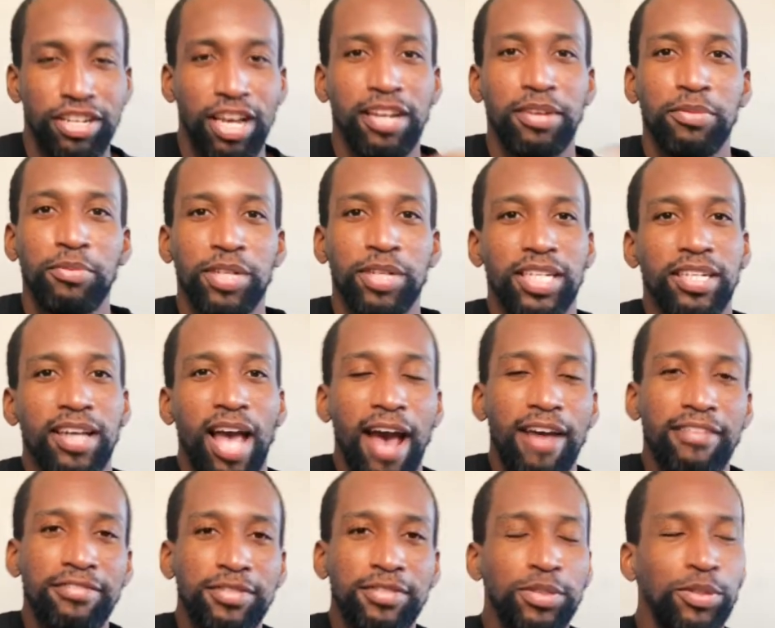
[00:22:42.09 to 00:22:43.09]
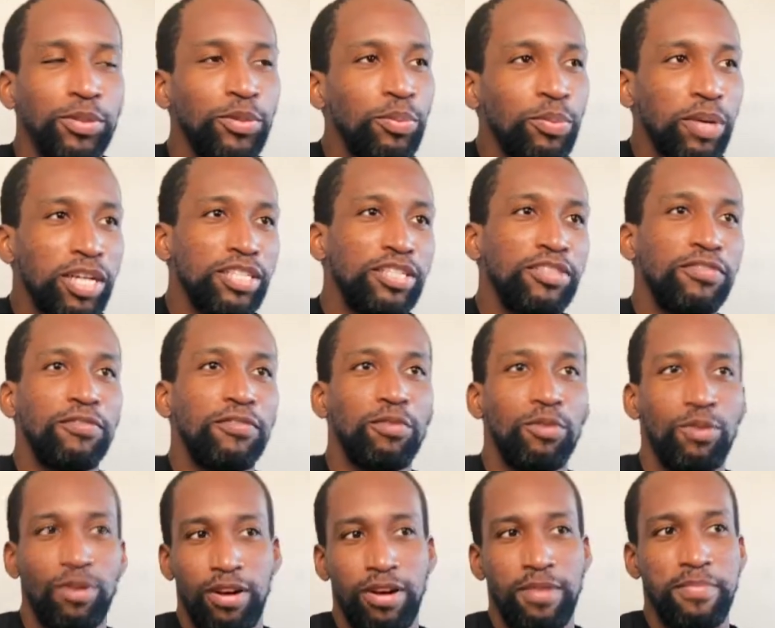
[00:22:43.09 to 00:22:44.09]
I didn't want to have too much
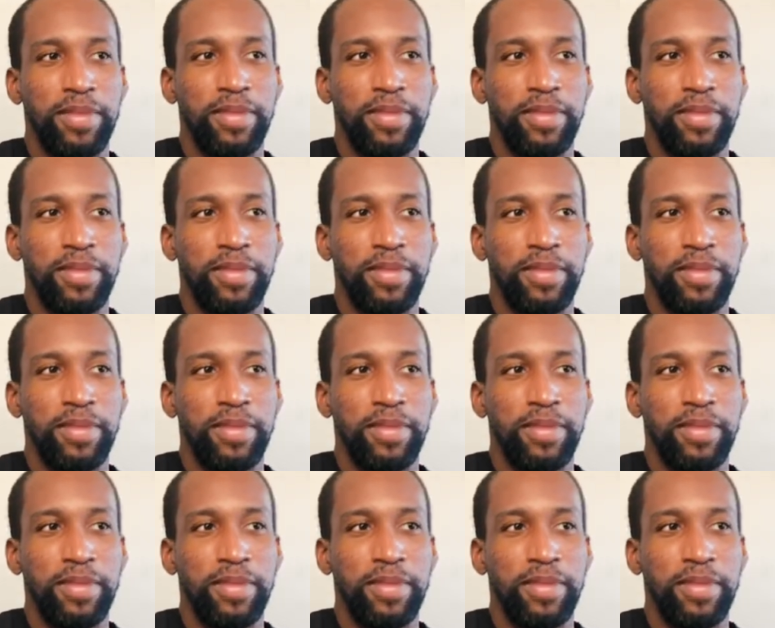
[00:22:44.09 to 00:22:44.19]
for